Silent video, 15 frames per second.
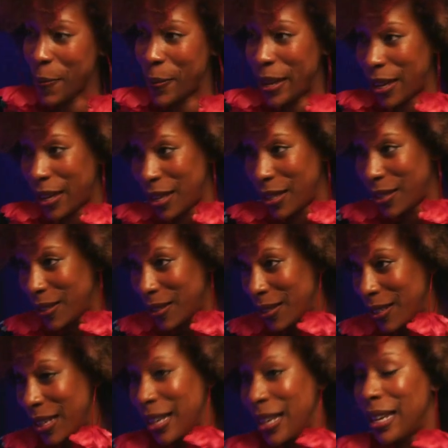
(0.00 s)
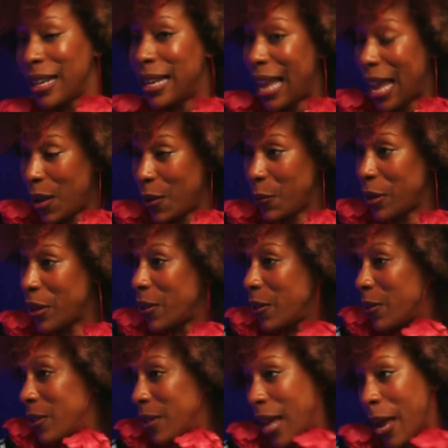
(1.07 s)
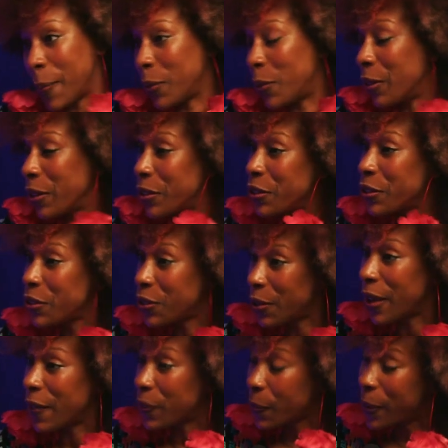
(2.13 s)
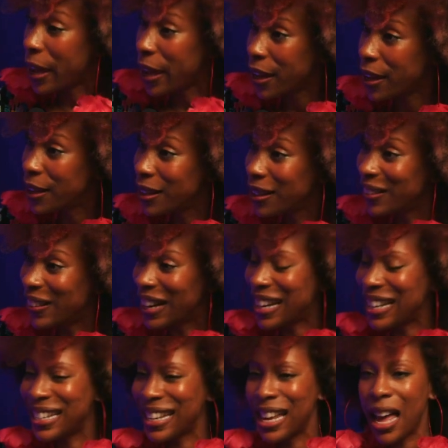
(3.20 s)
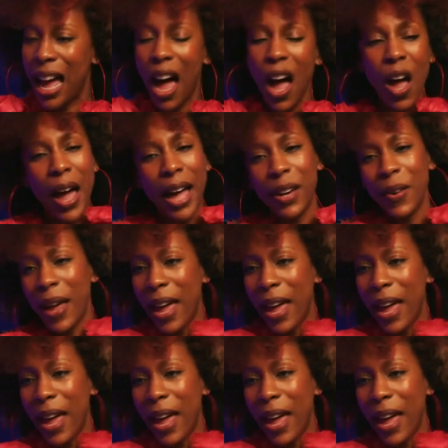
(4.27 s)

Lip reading: picking. Now, when you go to the apple orchard, you have to pay, right? Oh, I don't